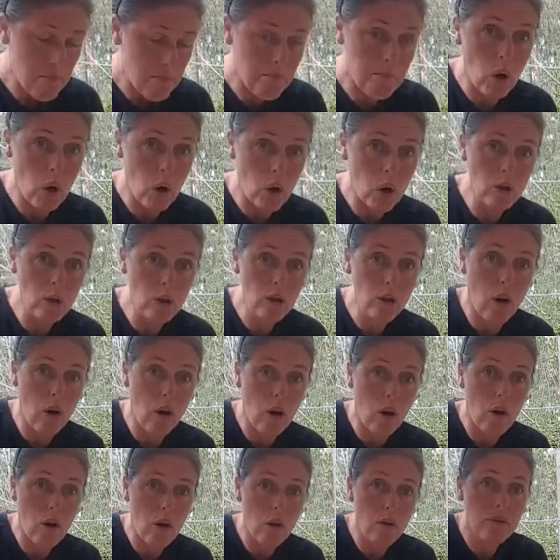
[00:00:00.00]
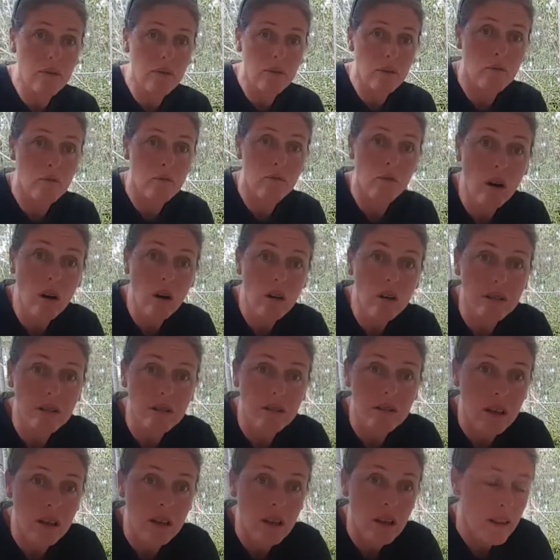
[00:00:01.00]
bowl of
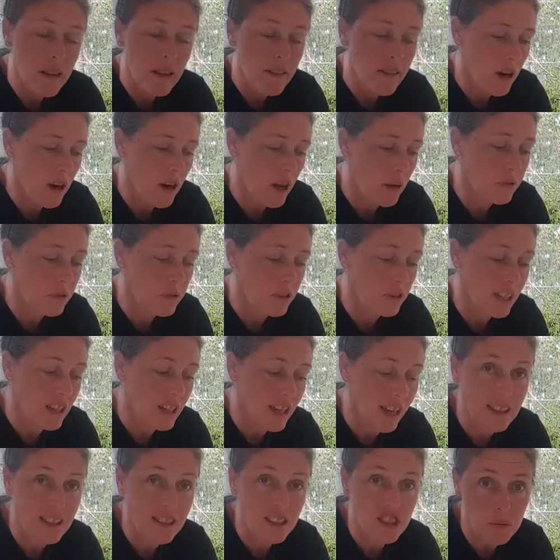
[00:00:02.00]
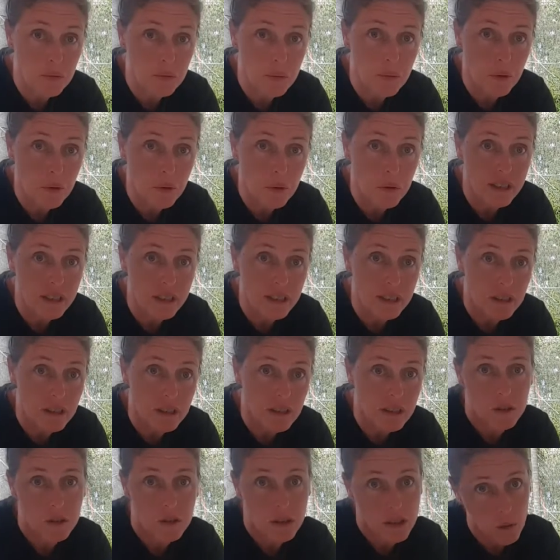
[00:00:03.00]
rocks that I put together just before
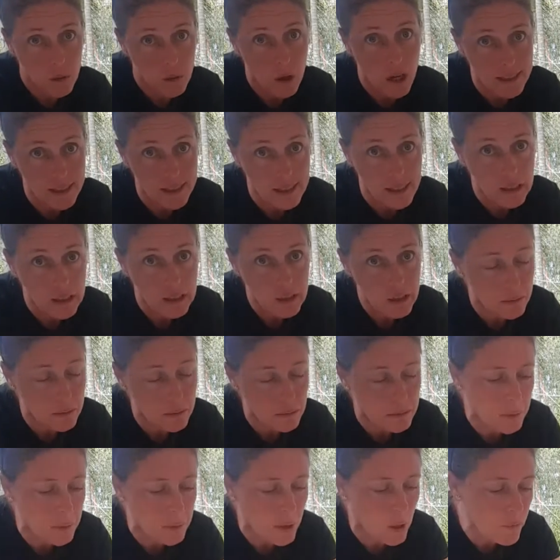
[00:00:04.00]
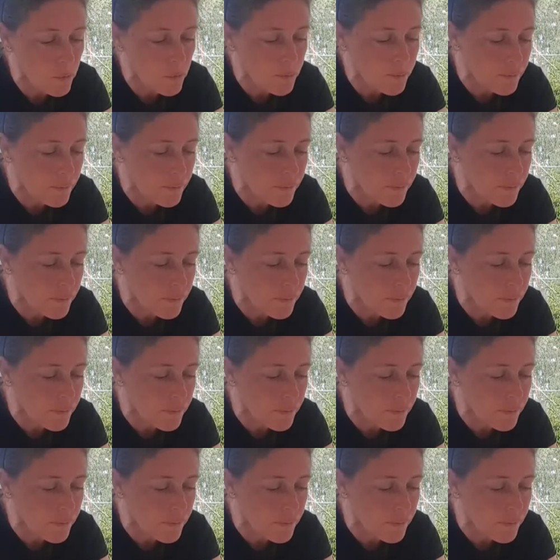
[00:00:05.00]
Christmas, which is why it's in a Christmas bowl.